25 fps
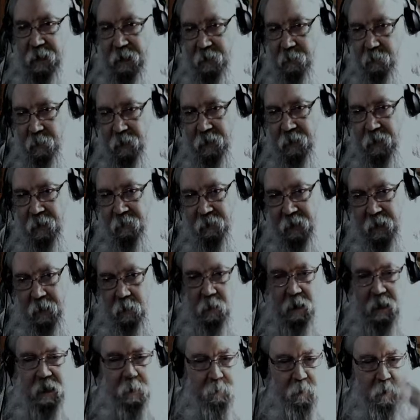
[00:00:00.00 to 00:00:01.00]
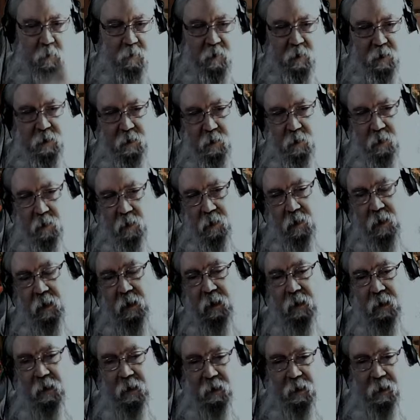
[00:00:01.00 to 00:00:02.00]
document, and then I'll hop over here.
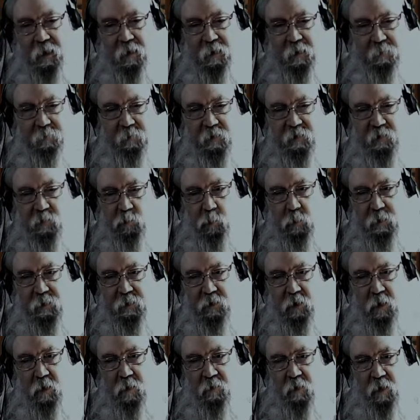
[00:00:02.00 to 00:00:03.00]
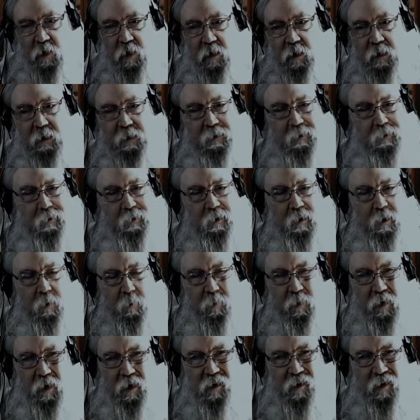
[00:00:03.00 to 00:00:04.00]
I'll have to switch over,
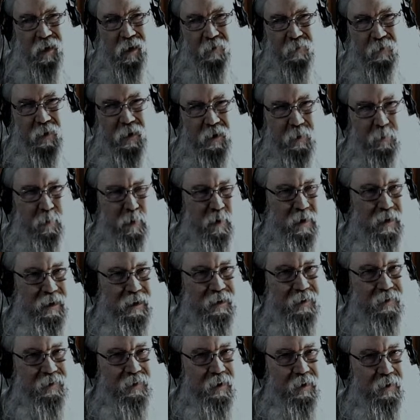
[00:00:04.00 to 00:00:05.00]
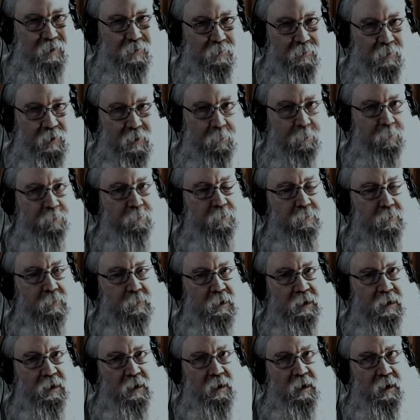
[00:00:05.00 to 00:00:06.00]
but I find it pretty easy to flip.
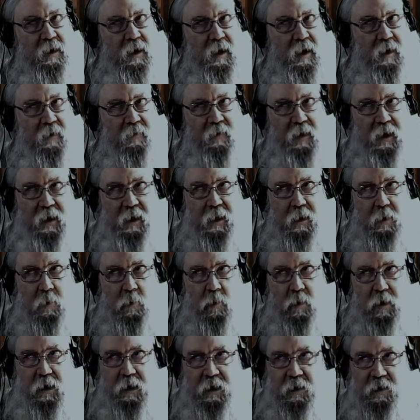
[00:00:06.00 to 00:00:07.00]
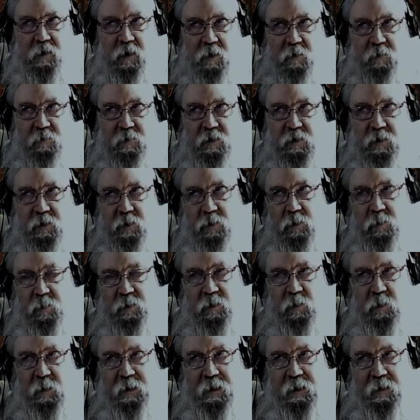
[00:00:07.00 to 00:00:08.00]
And then when I go to
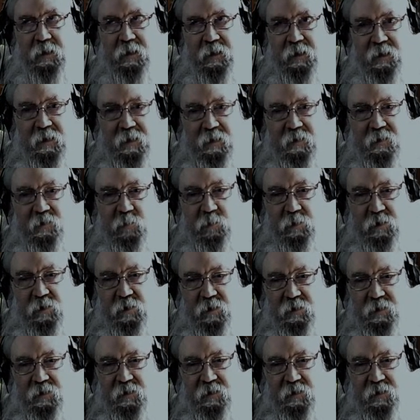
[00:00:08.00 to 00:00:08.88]
between this, which